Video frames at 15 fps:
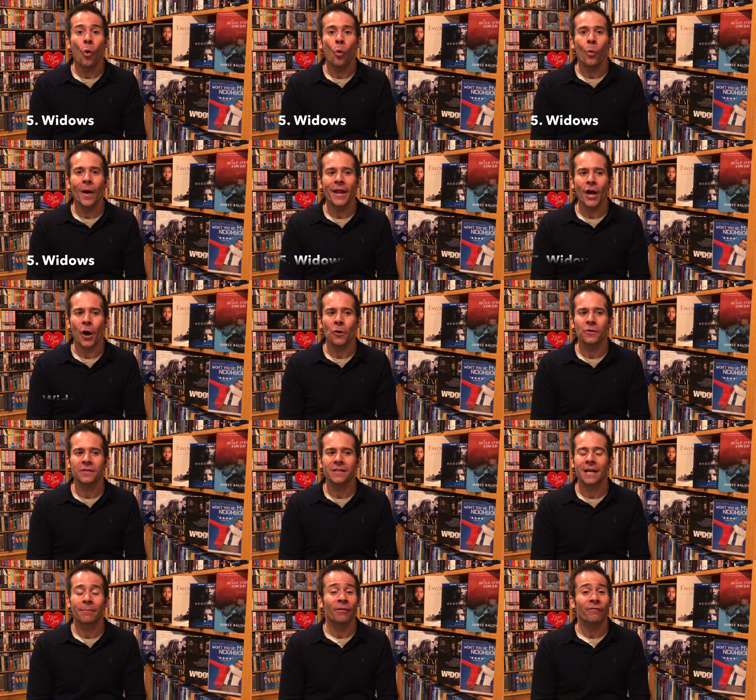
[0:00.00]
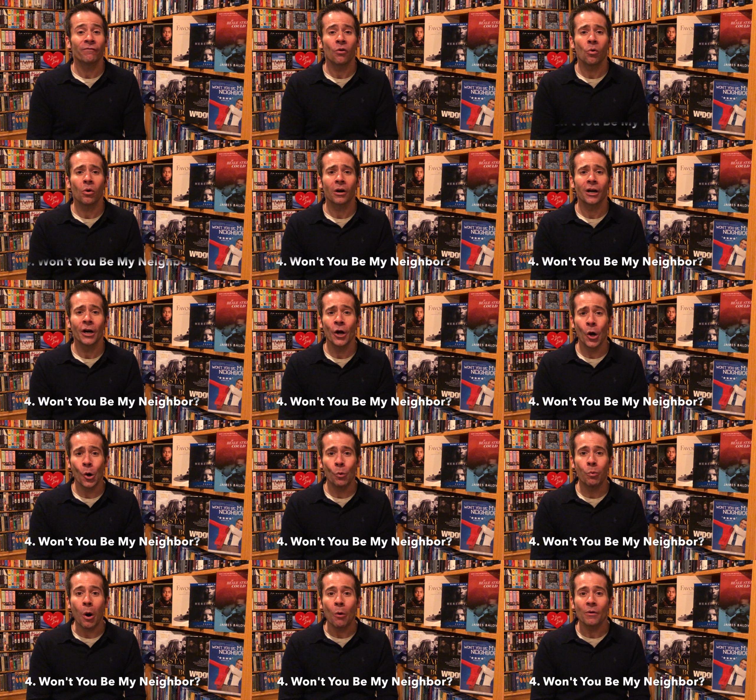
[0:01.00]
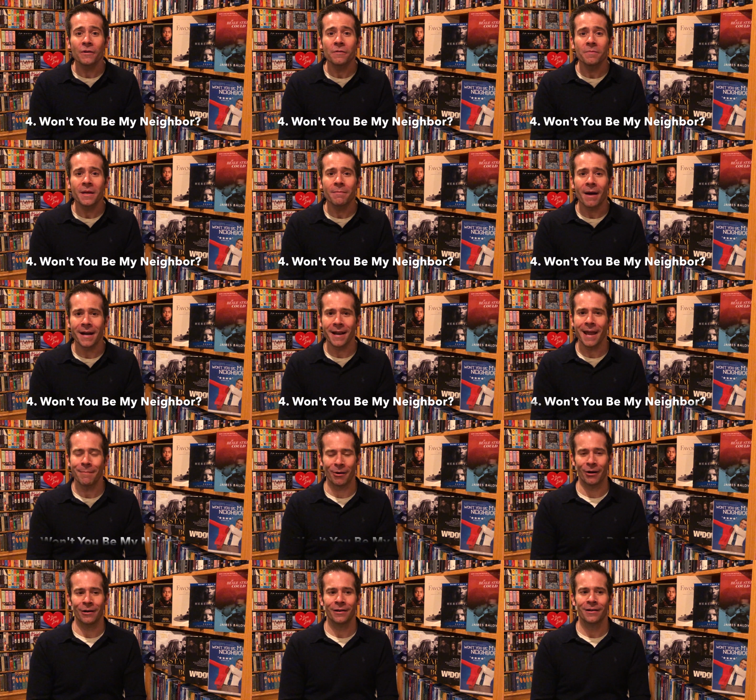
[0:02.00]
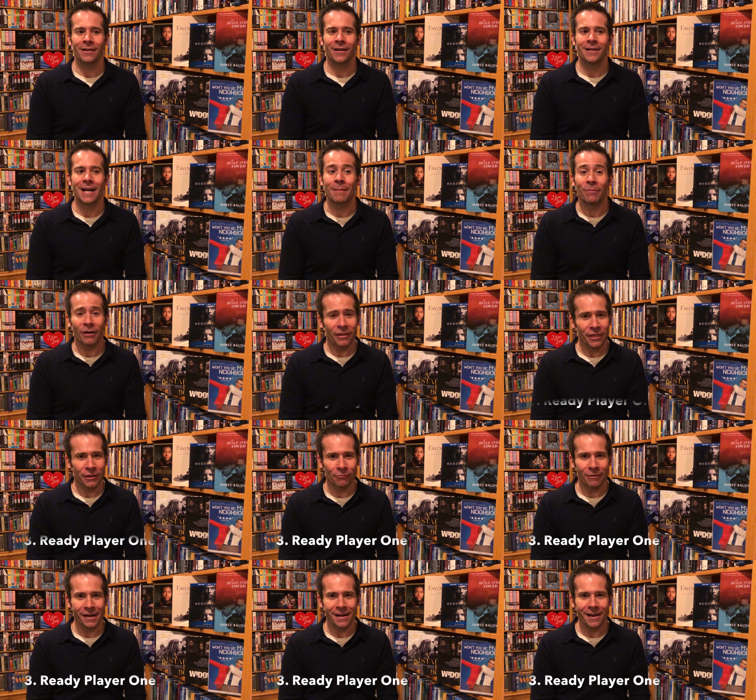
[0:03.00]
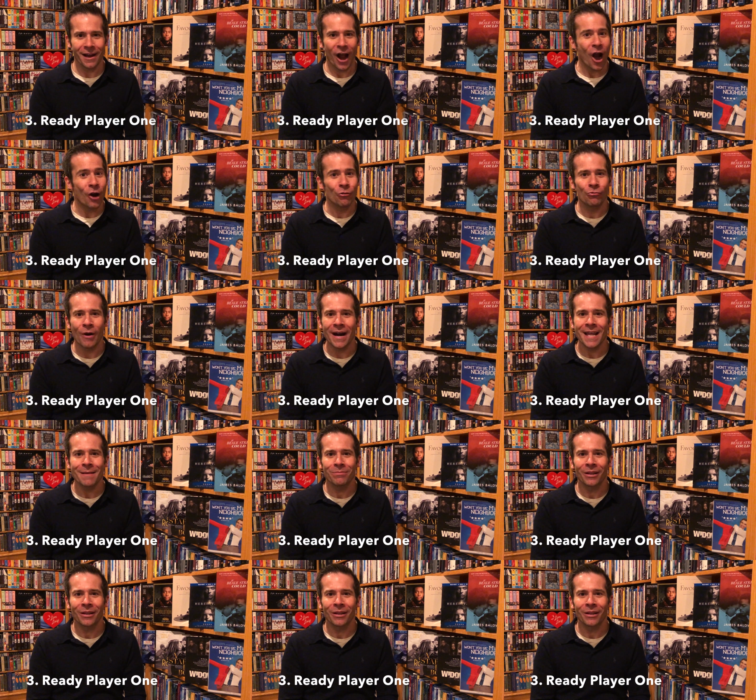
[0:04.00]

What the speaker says: Widows. Number 4, Won't You Be My Neighbor. Number 3, Ready